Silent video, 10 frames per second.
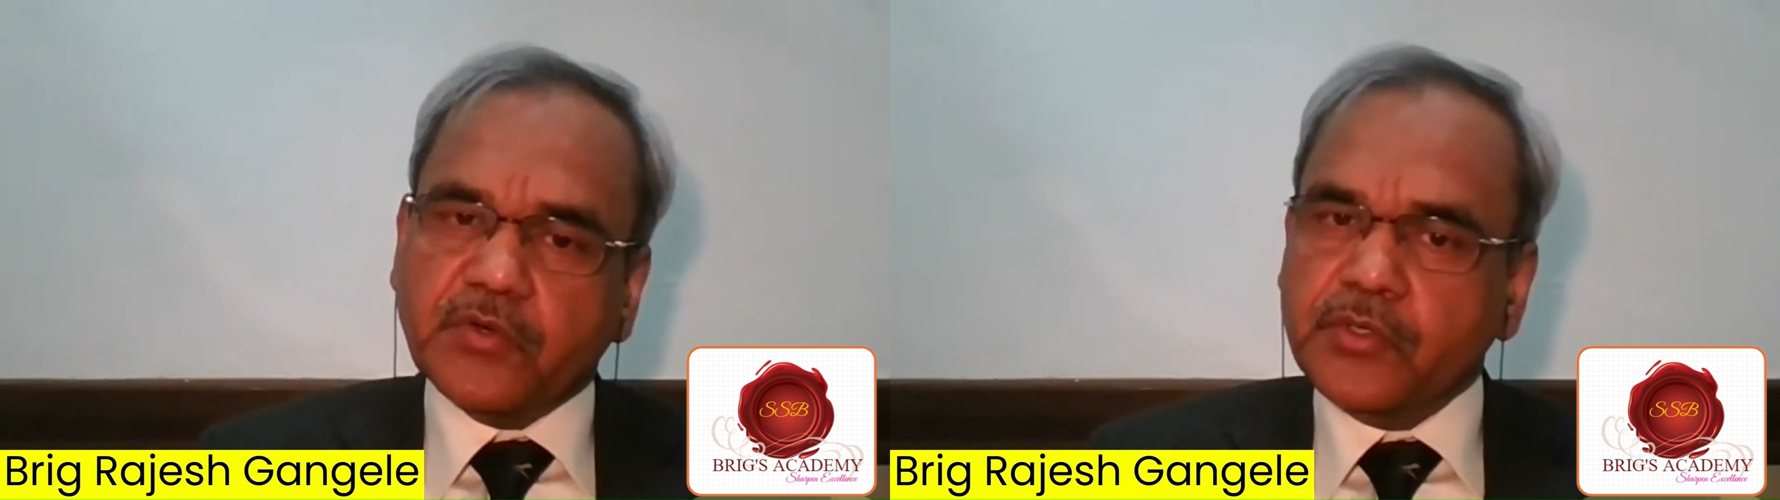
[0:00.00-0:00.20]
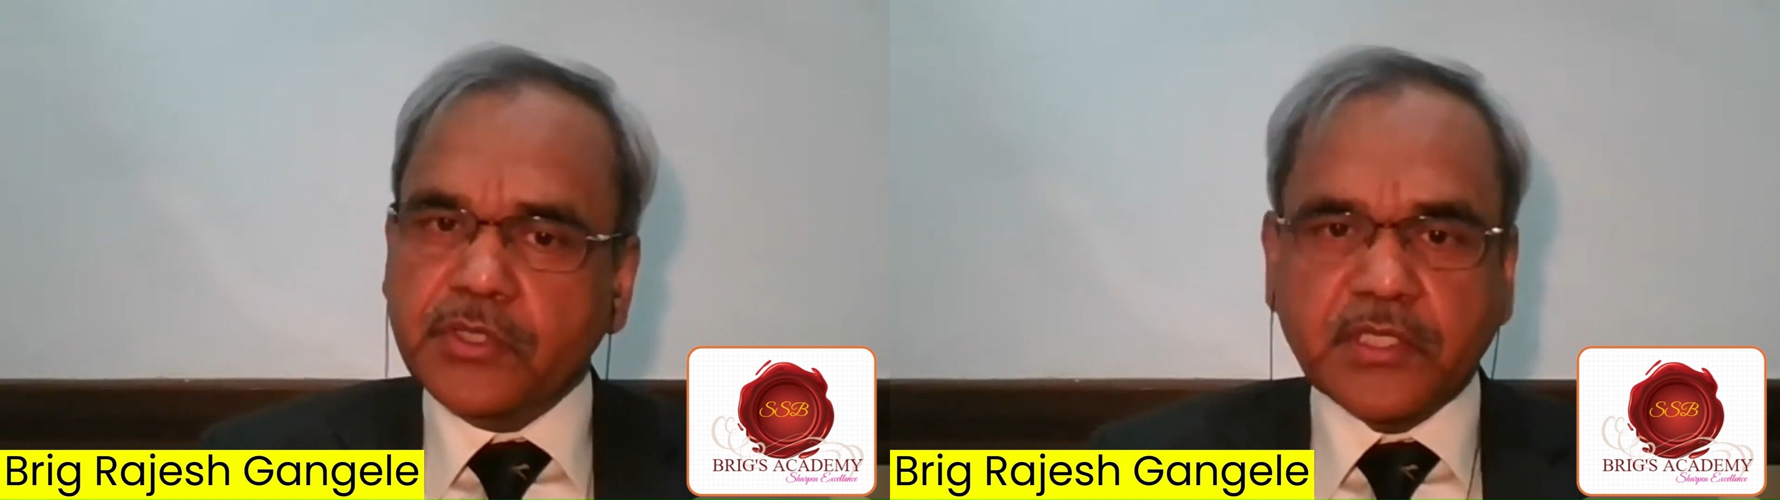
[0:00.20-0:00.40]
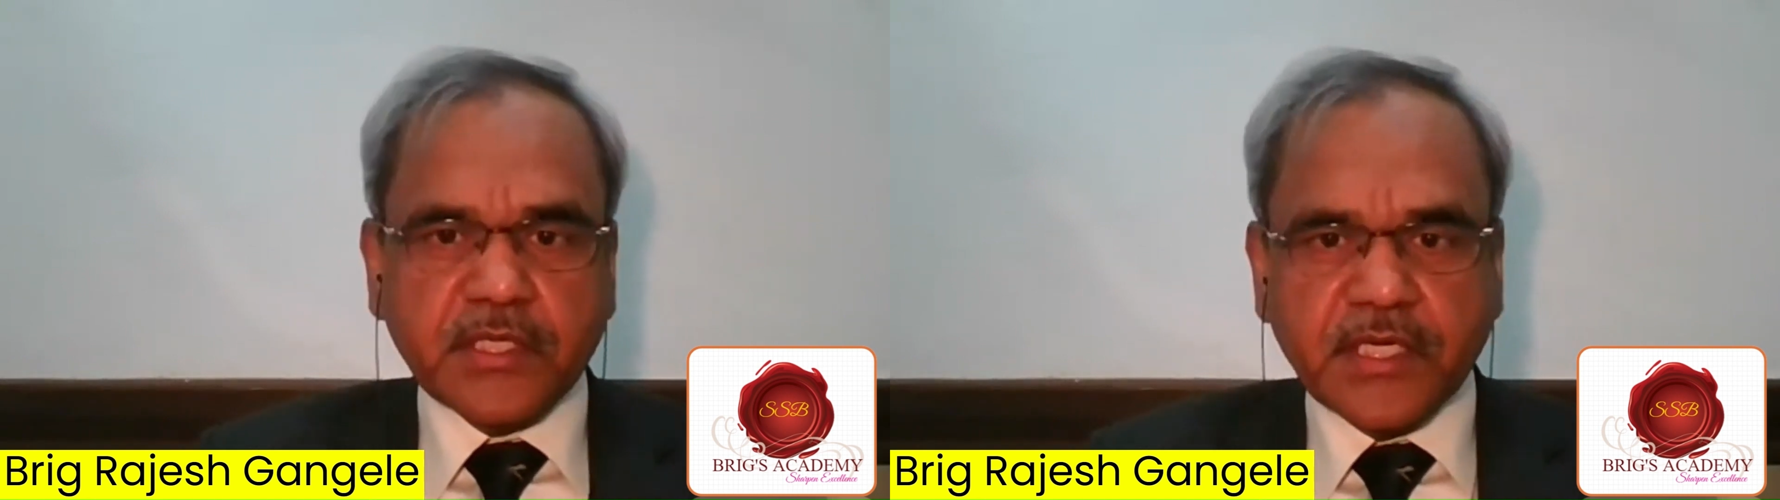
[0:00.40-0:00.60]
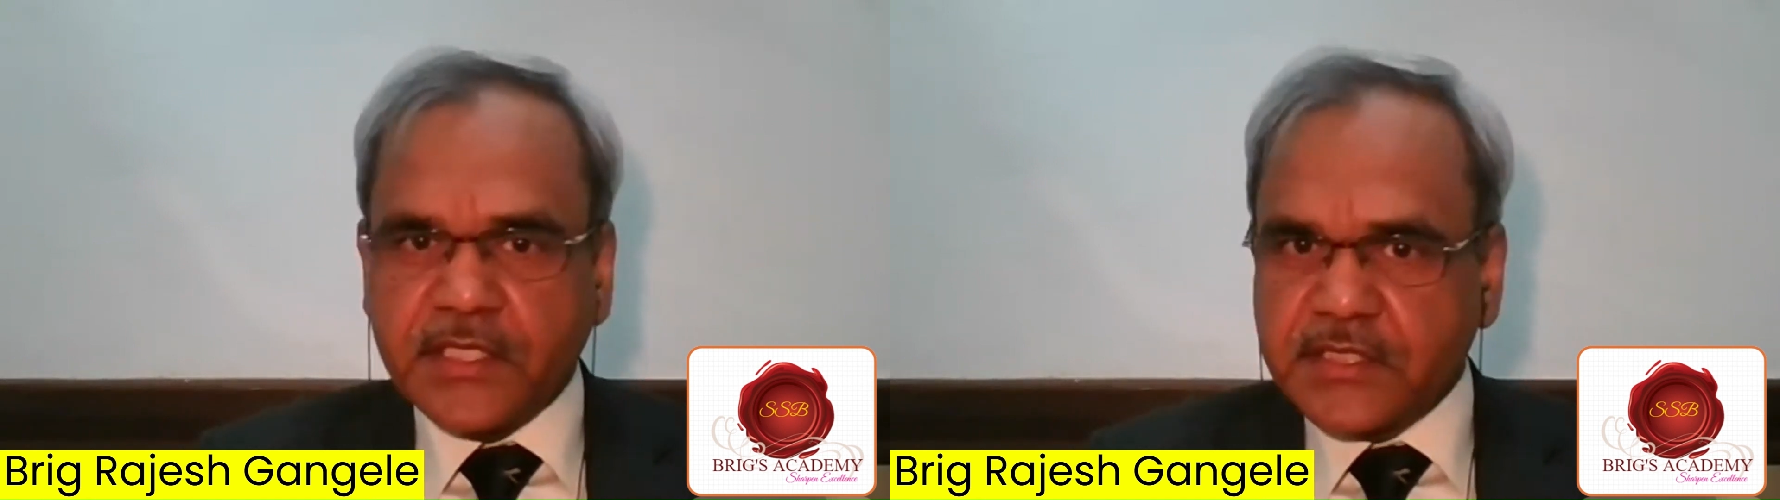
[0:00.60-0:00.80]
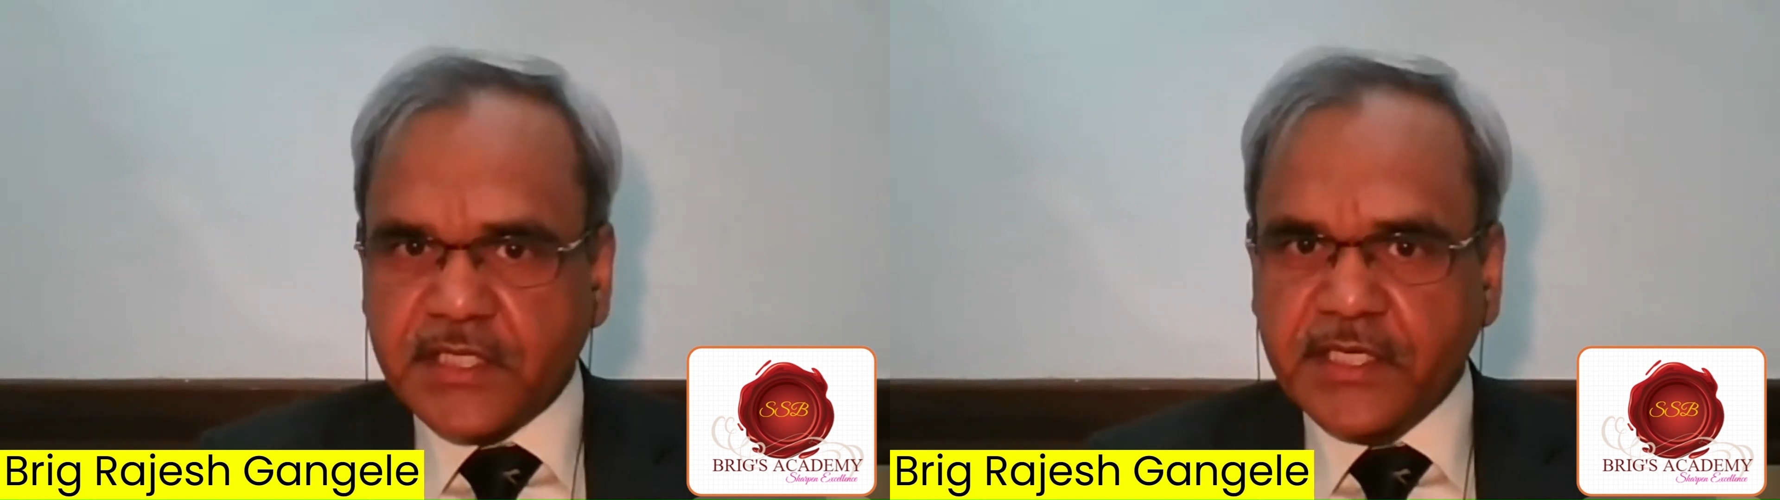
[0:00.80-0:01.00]
own
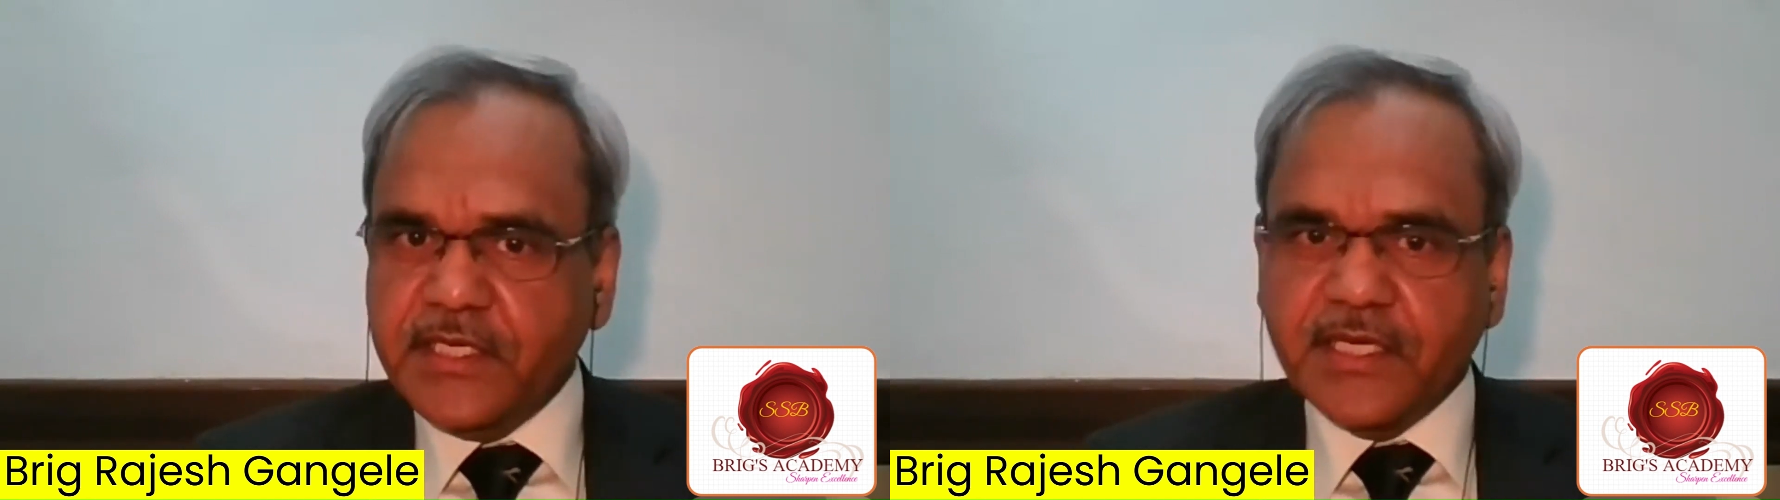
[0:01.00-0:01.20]
understanding.